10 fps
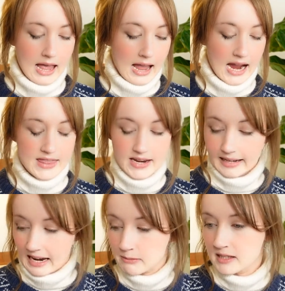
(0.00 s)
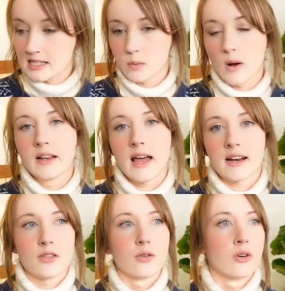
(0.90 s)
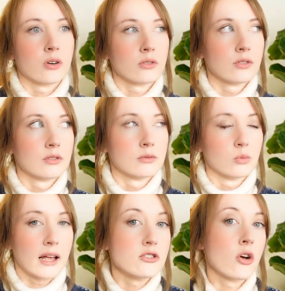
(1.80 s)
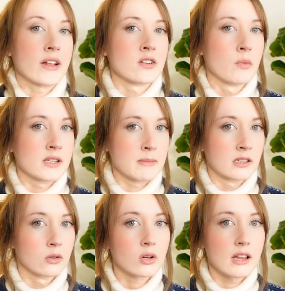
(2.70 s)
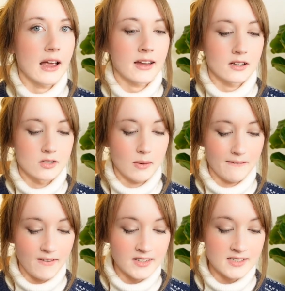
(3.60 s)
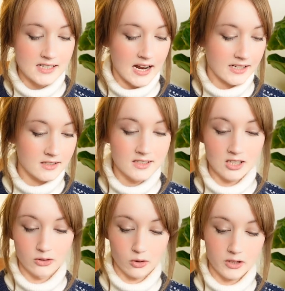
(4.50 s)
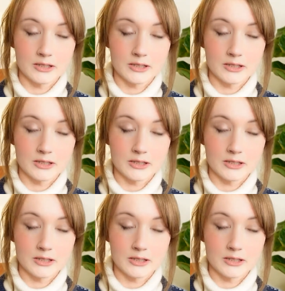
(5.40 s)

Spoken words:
And then it came to this one and I thought, well, I know that's not what it's meant to look like. So I finally decided to look